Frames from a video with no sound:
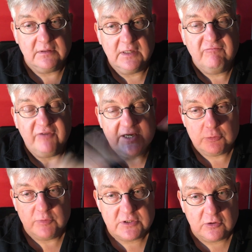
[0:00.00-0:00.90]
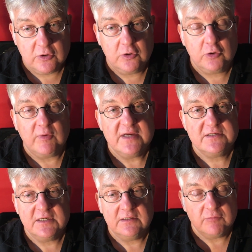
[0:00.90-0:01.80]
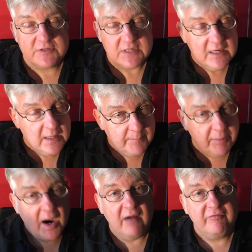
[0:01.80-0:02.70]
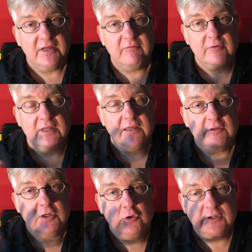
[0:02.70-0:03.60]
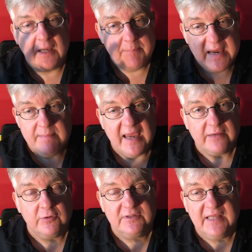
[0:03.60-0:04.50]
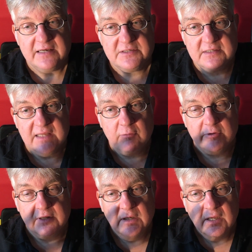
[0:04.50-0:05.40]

inflation was crazy, and there was poverty where they could not pay back their debts, and they were the